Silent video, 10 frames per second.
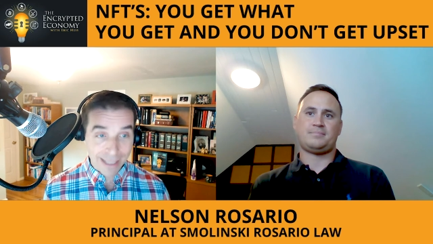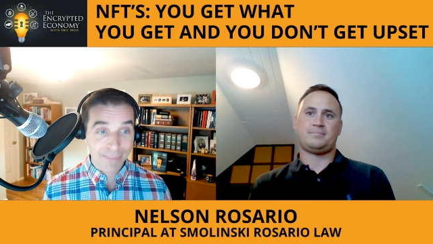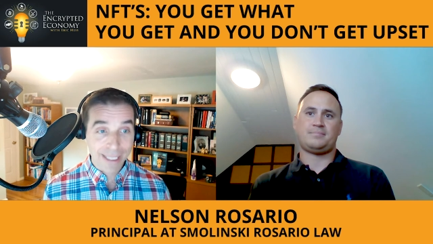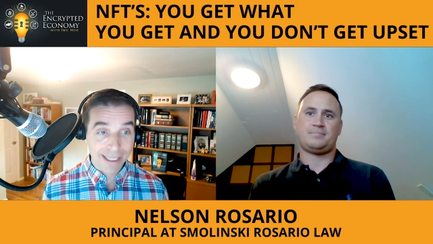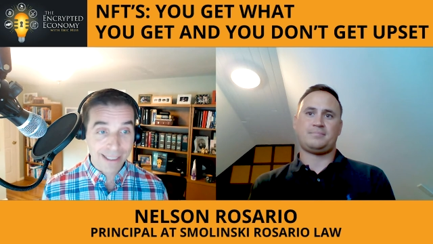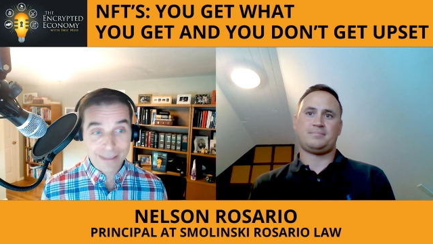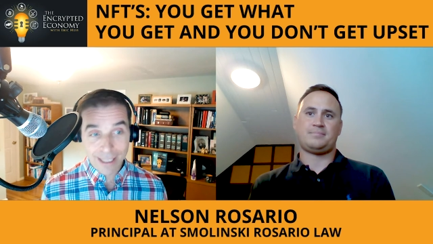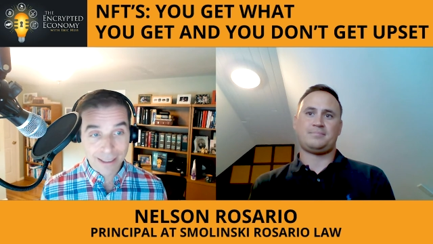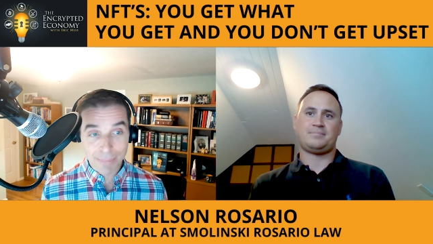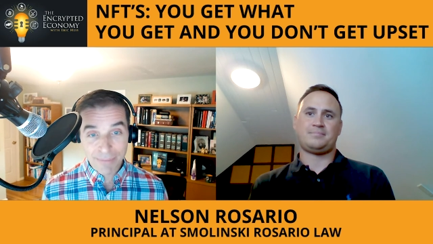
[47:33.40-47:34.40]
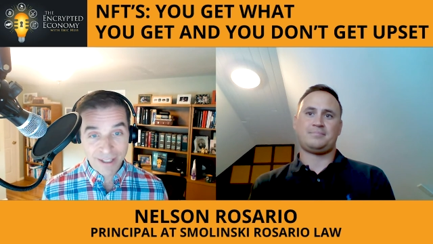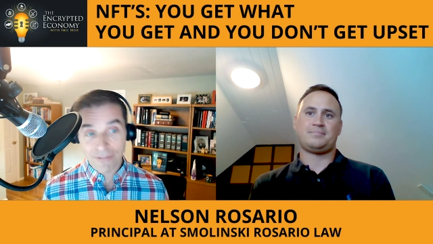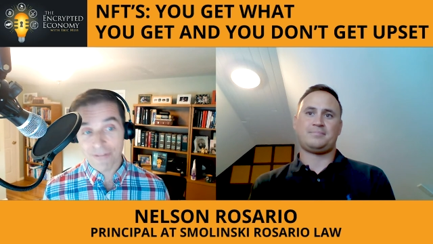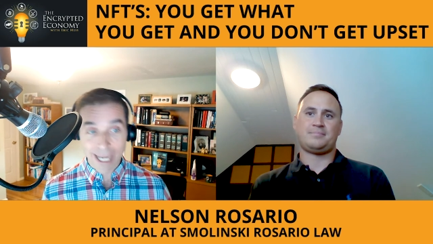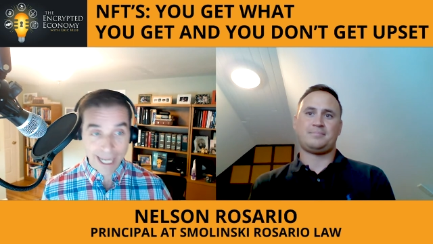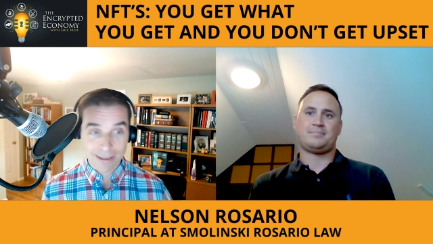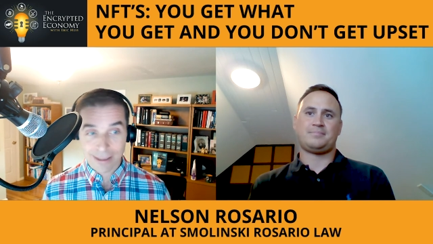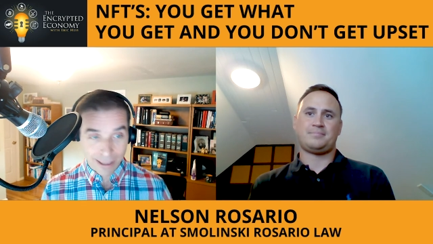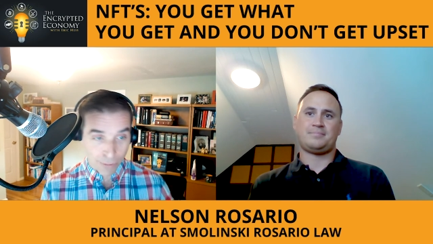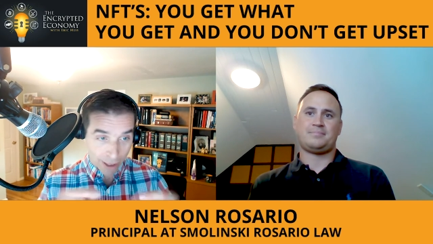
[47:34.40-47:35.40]
Speaker 1: to me and send it to me via FedEx
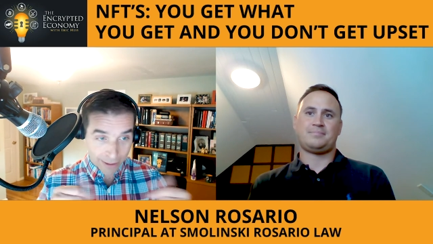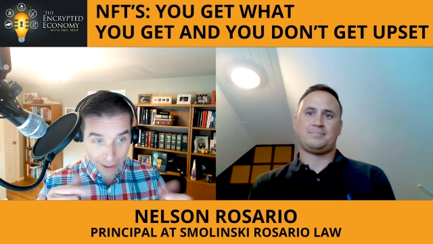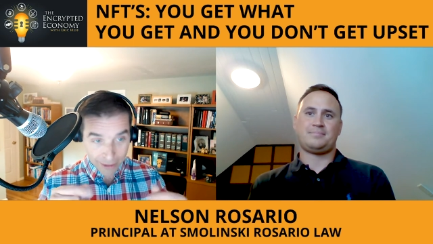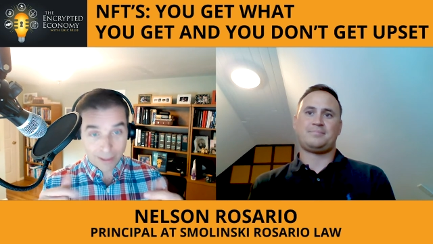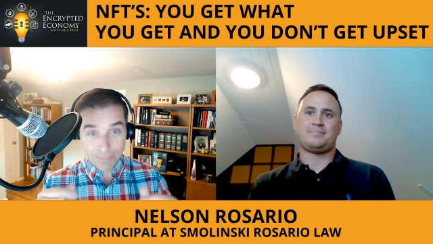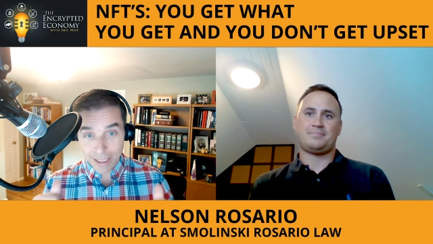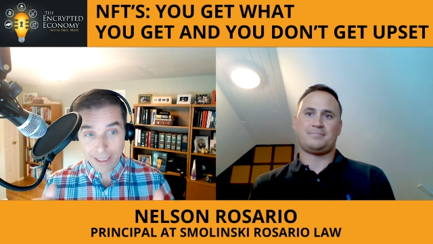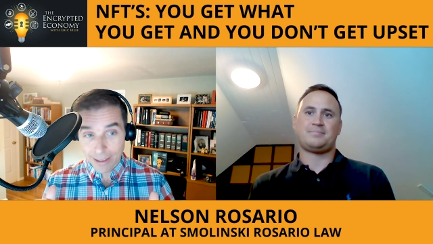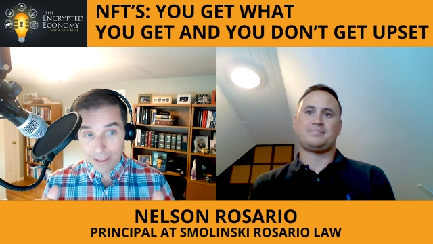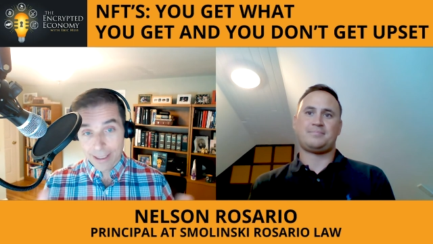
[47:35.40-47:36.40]
because I want to touch something?